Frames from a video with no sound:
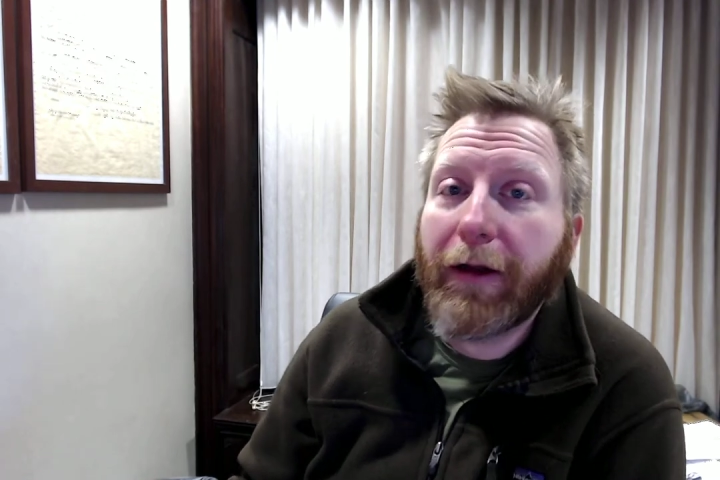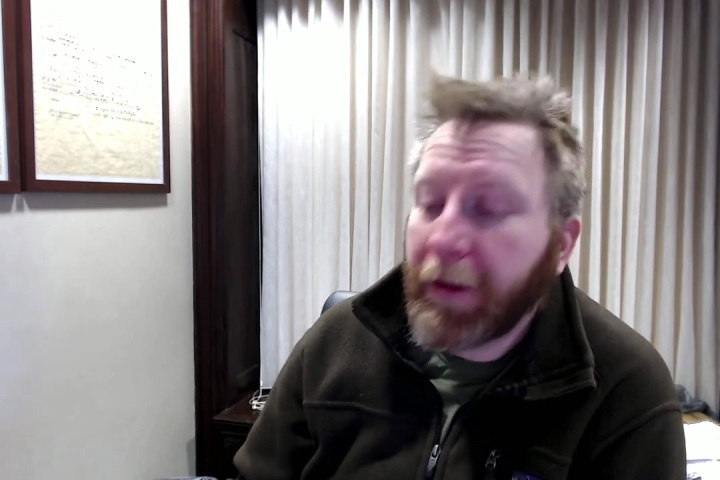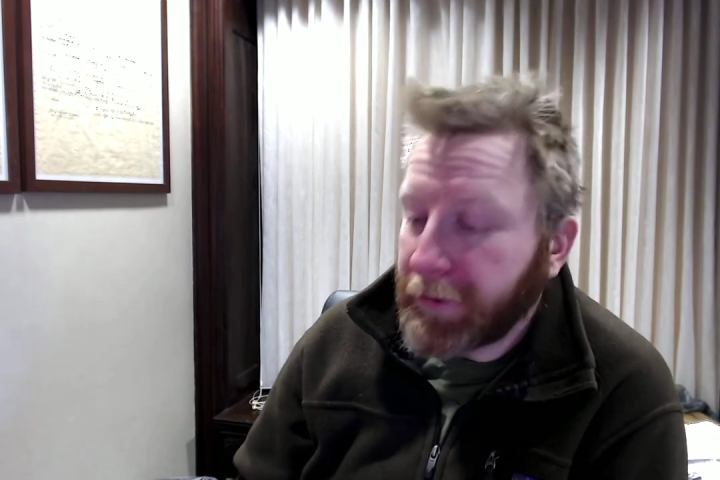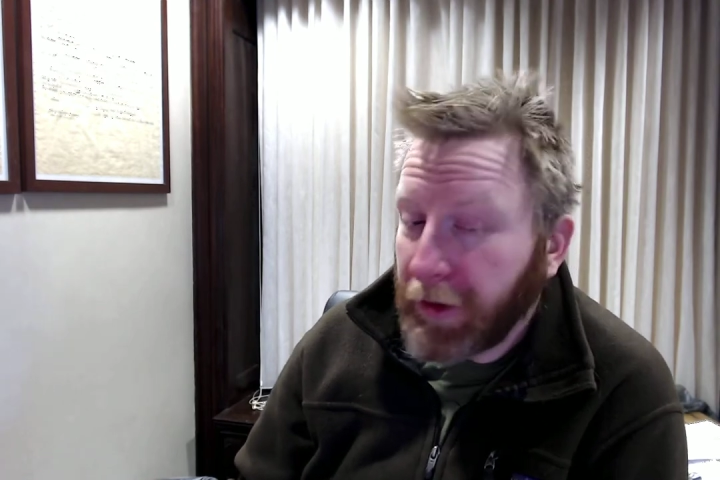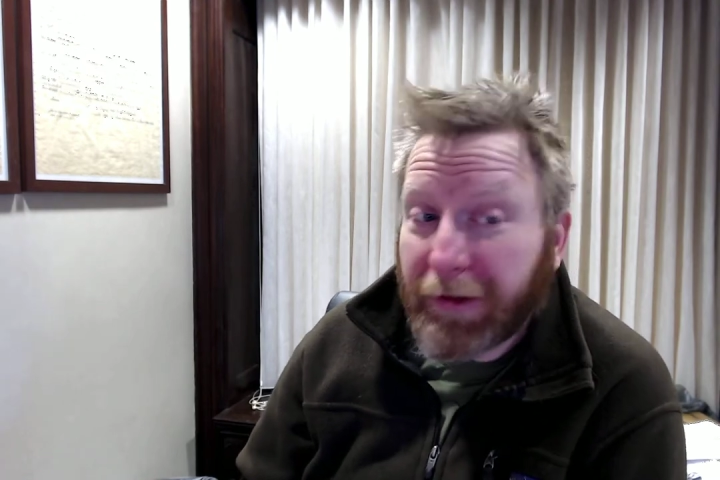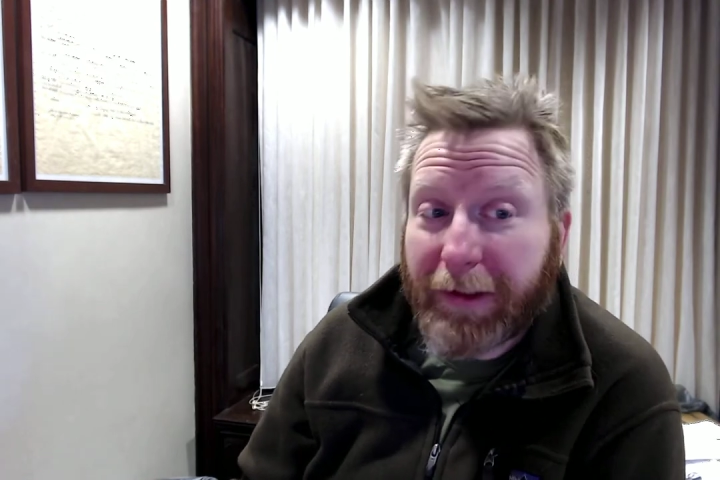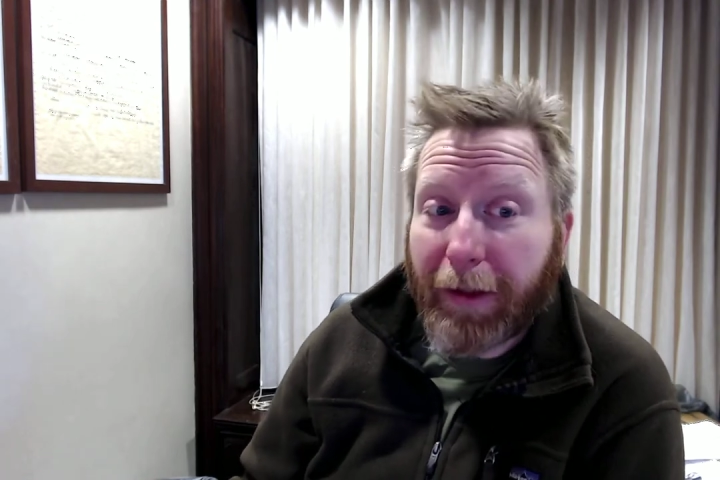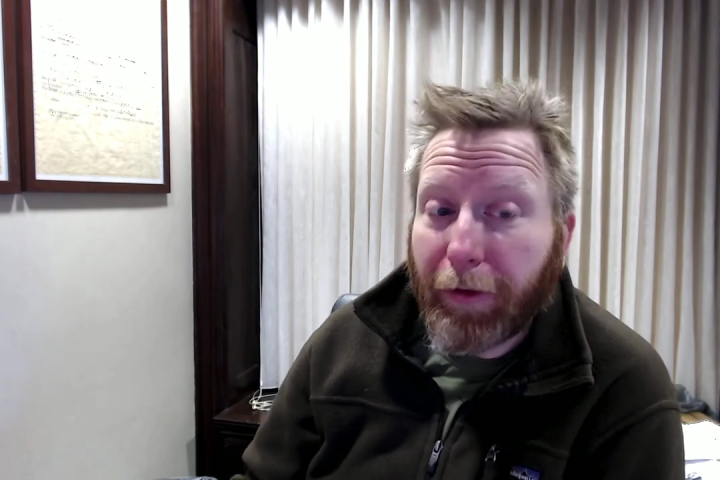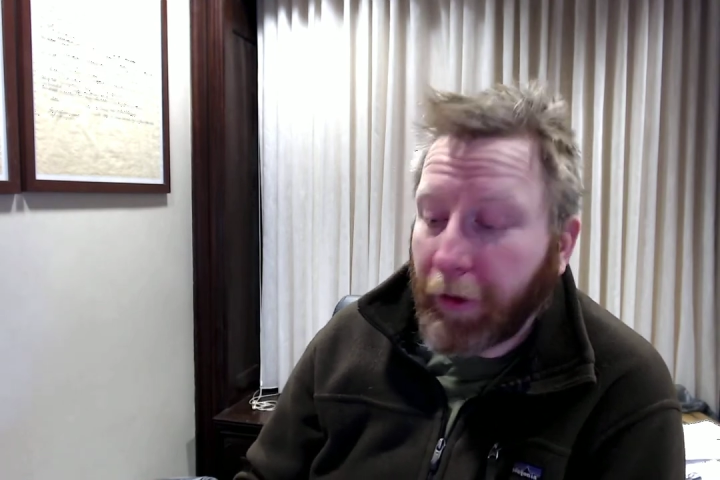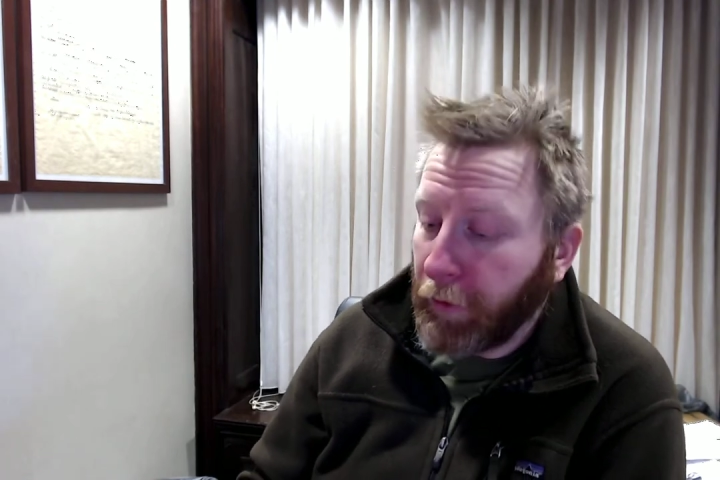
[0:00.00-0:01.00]
So let's take a
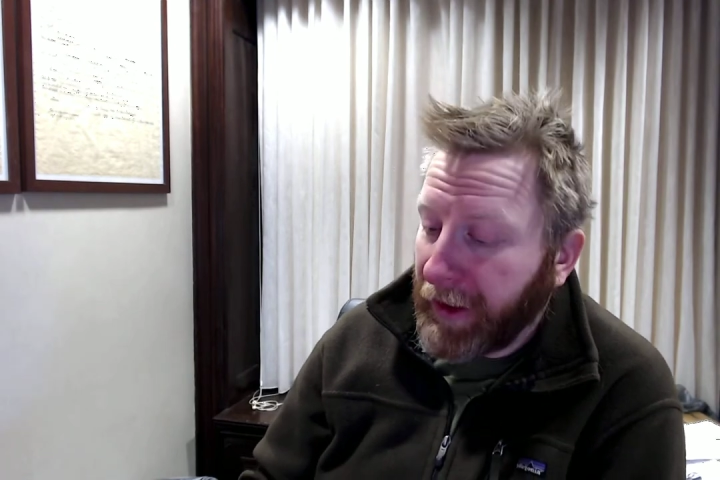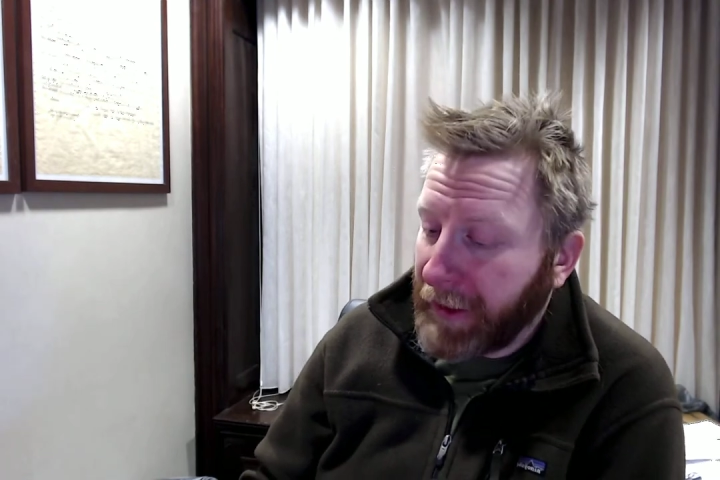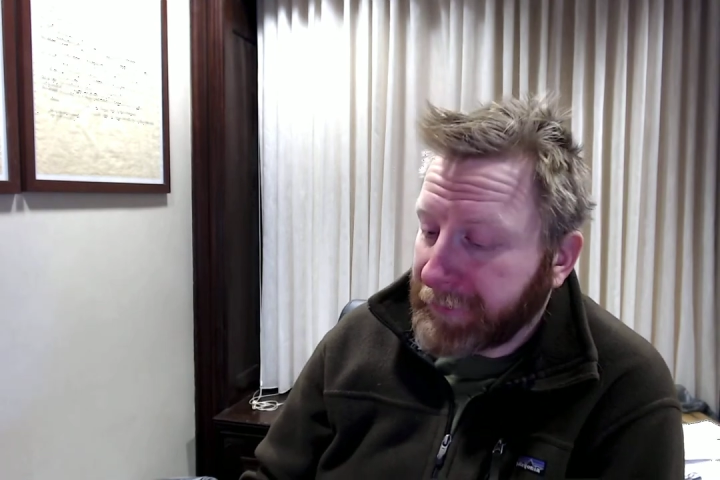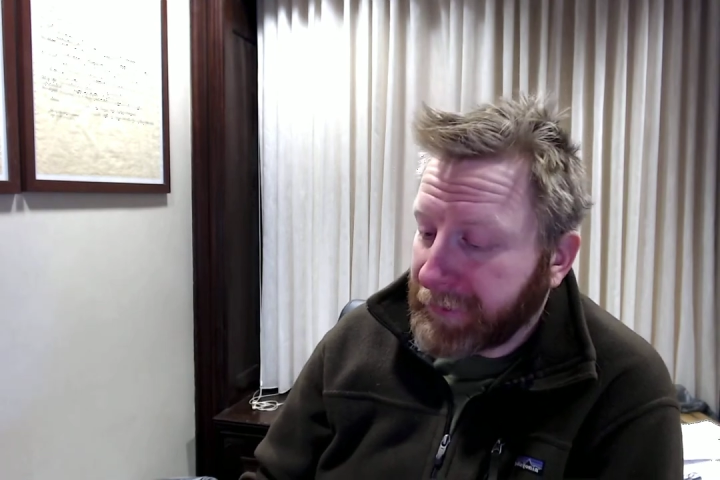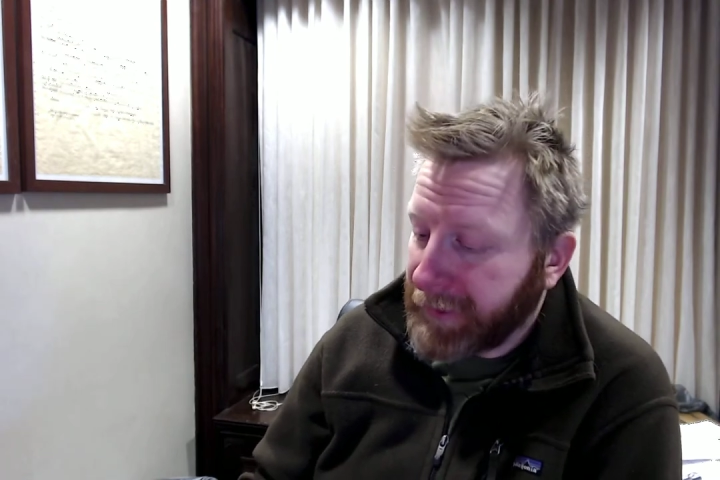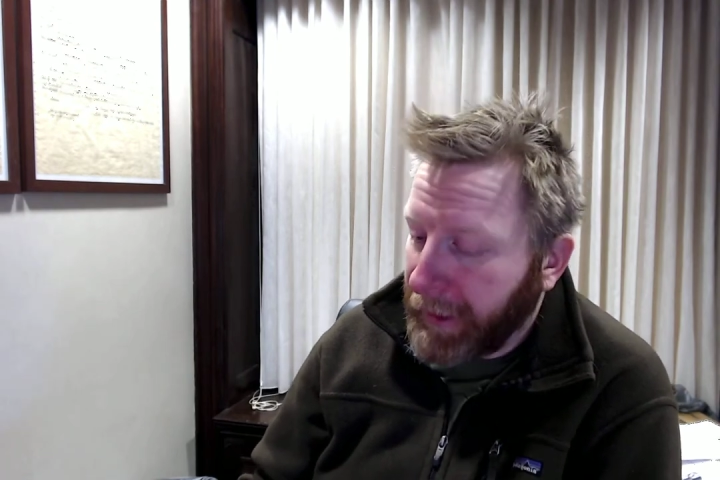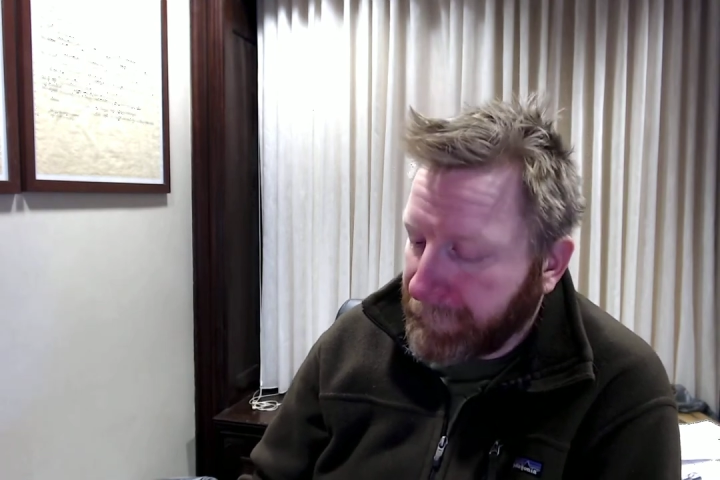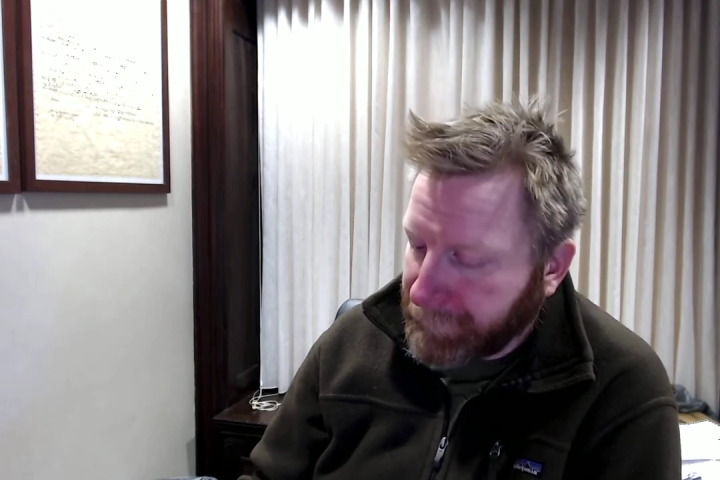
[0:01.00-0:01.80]
look at what it has to say.